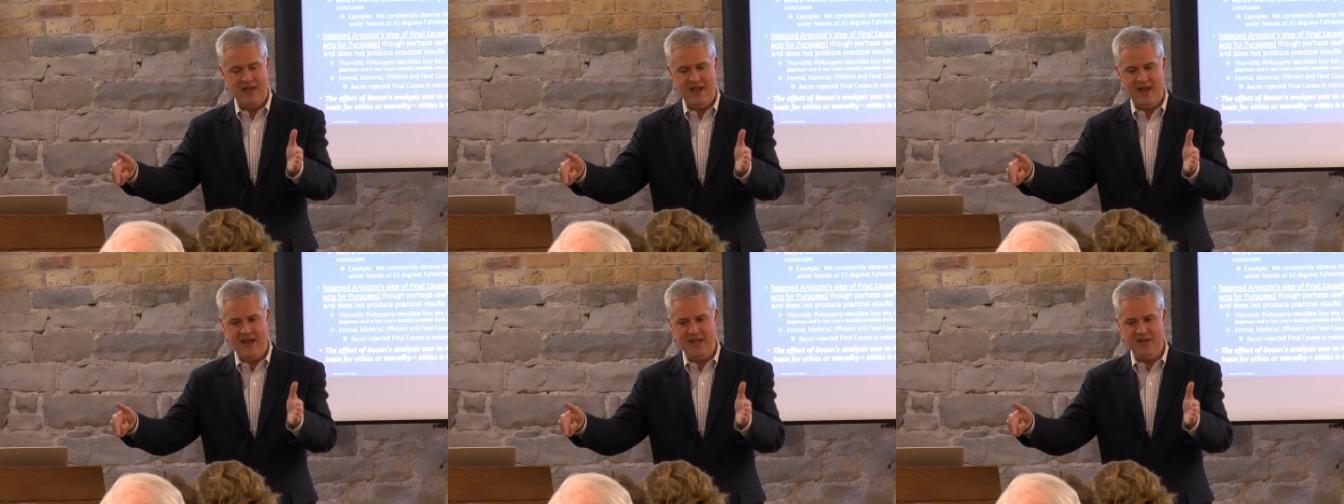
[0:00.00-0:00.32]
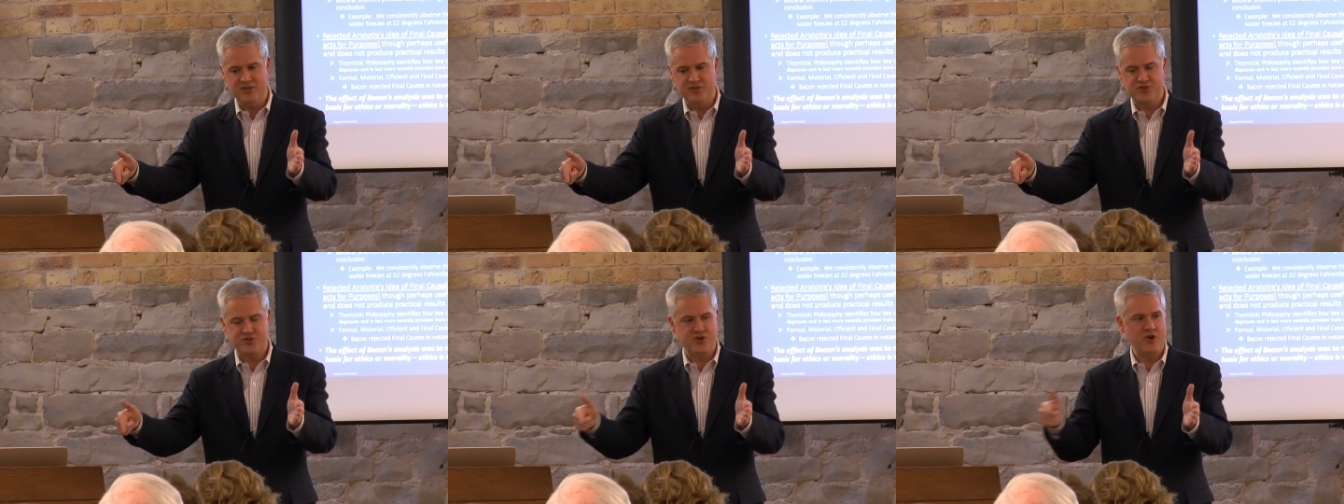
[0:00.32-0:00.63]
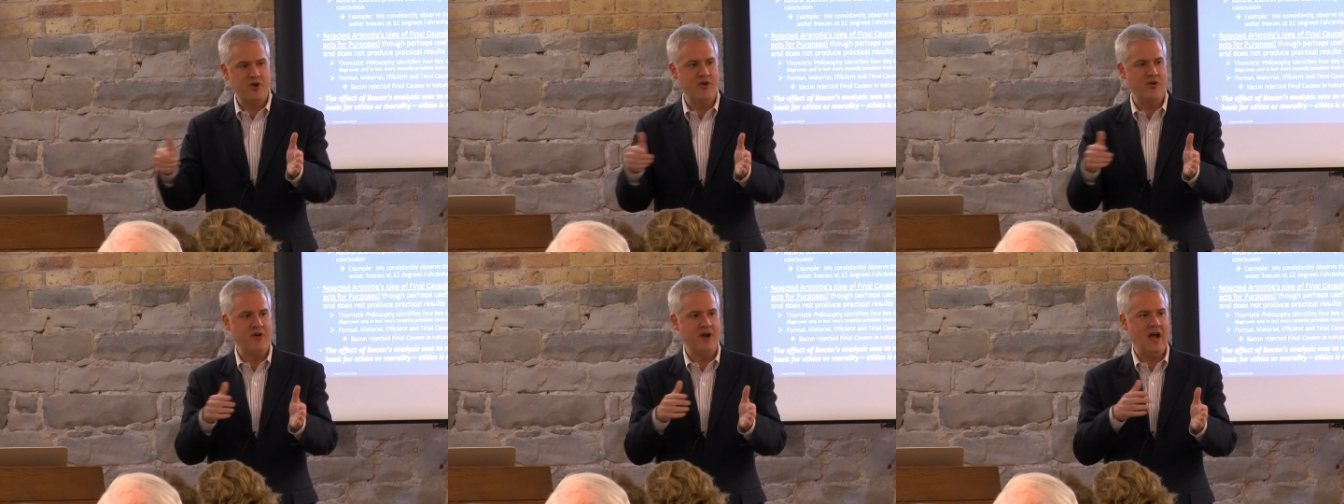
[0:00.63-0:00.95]
And
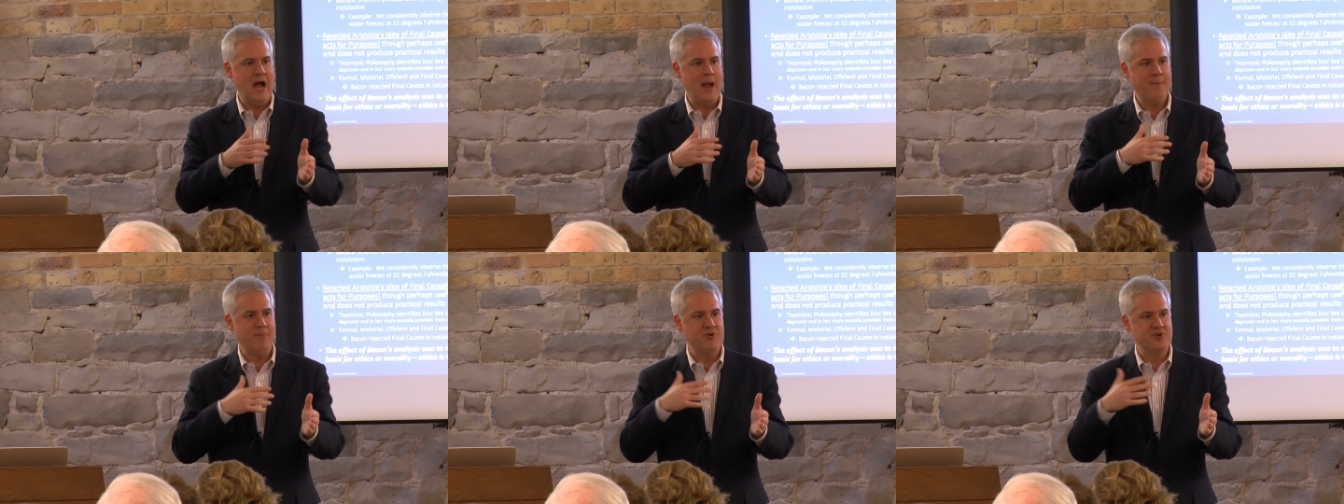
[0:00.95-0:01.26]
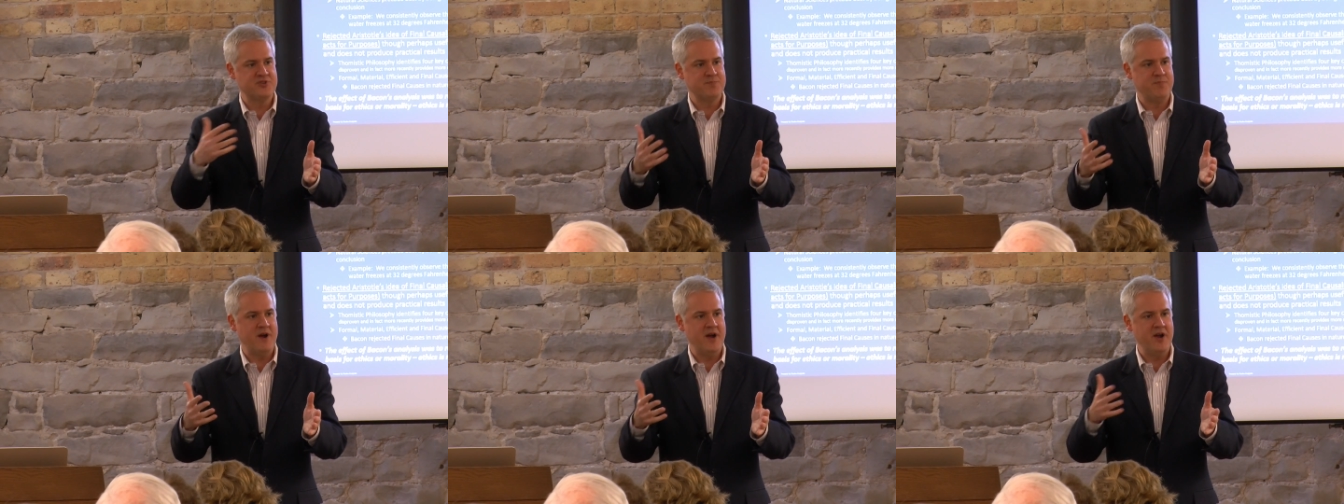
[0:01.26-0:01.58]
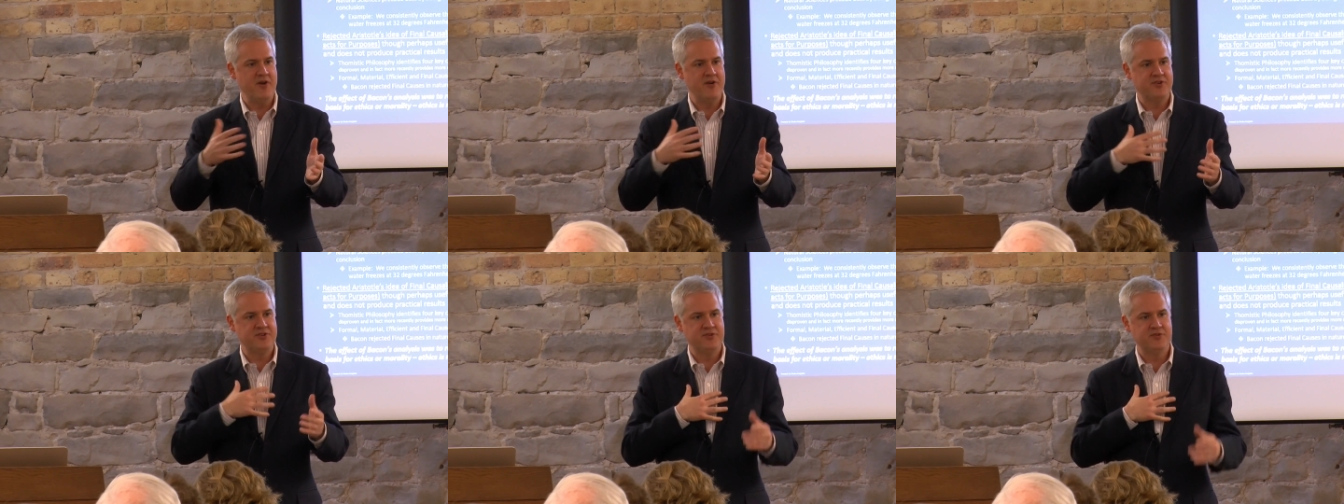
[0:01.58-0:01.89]
sure, I
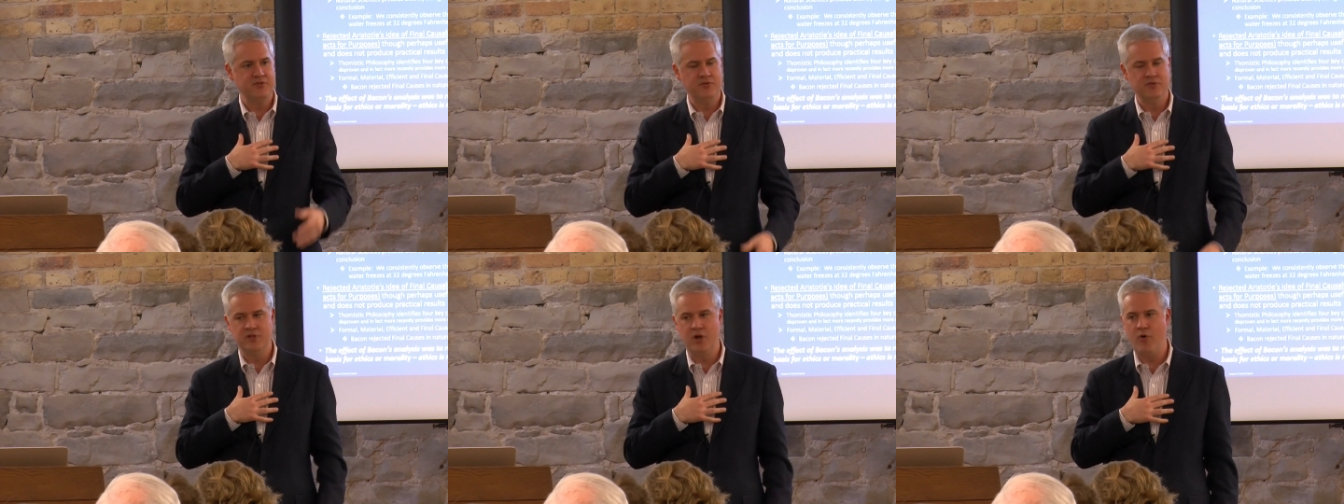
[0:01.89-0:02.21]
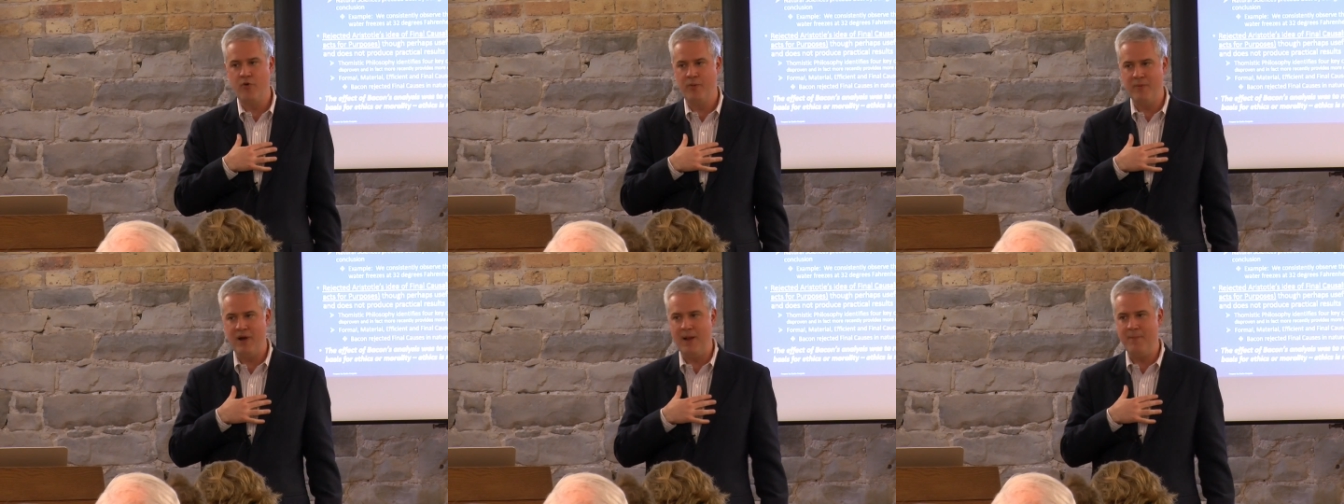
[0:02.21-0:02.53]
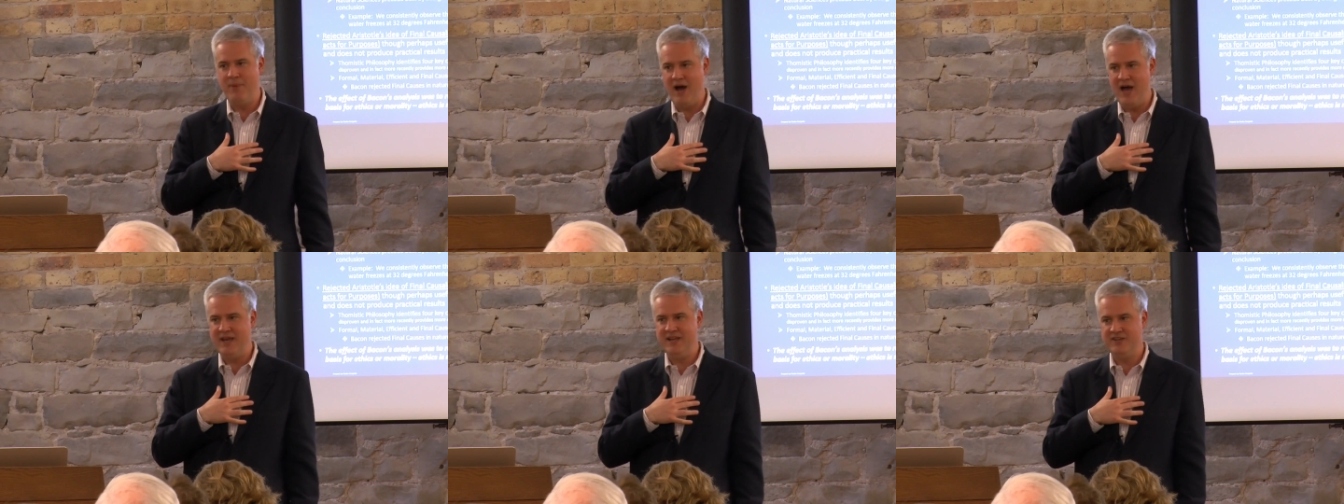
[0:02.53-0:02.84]
perspire to lower my
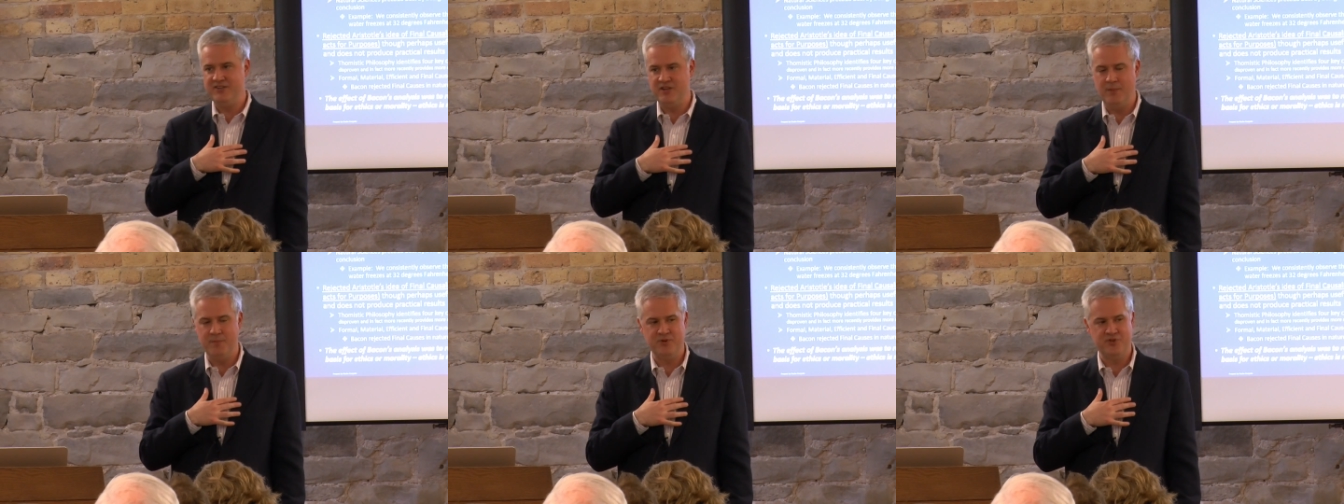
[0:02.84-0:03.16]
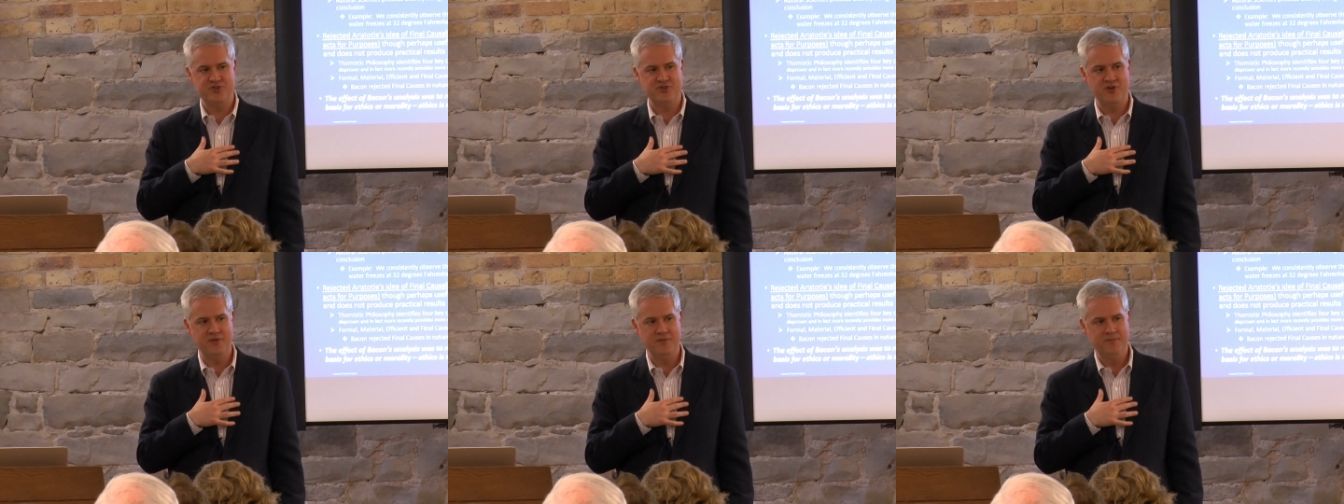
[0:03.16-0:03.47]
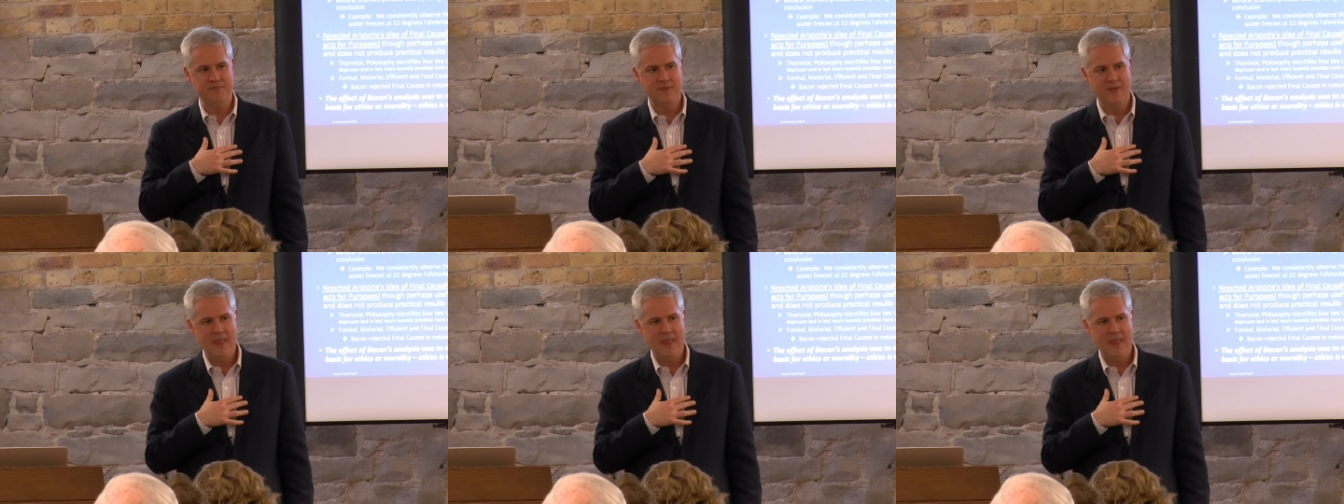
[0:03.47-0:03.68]
body temperature,